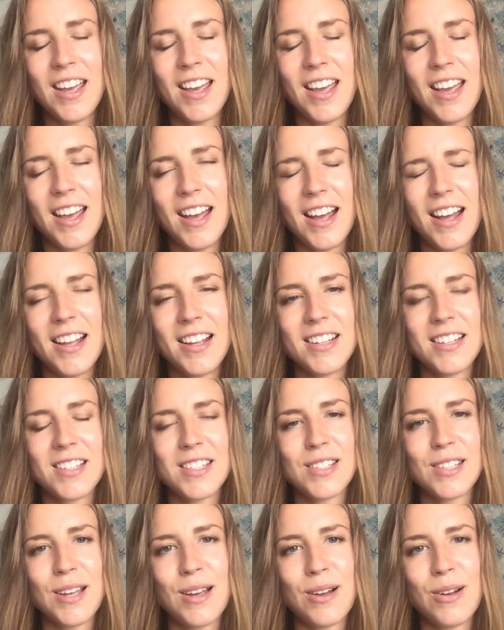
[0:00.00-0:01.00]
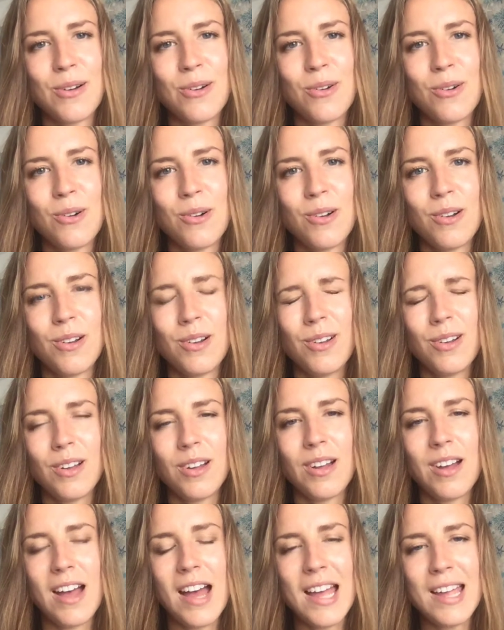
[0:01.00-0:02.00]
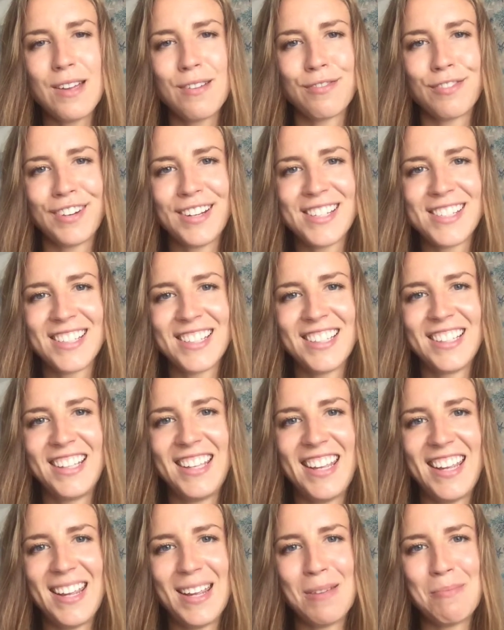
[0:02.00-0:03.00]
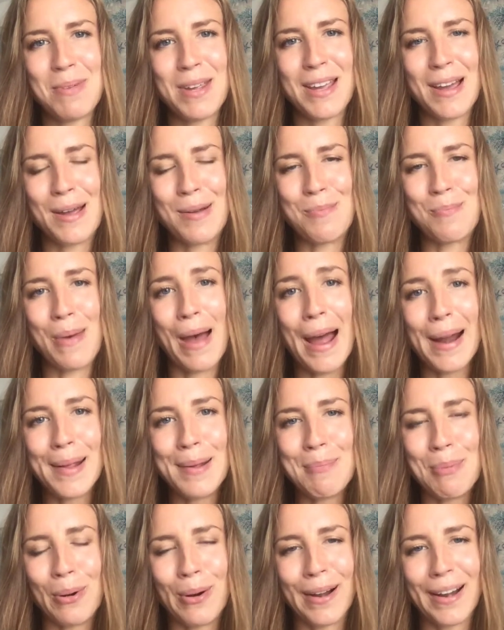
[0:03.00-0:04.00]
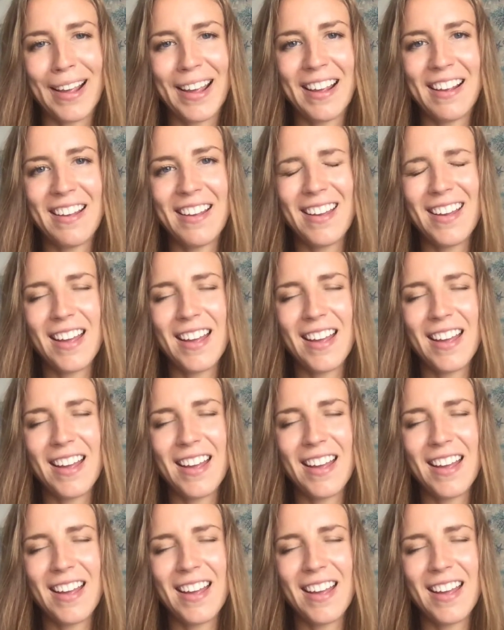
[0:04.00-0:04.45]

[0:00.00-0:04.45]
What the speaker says: And so I have recently begun bodyboarding,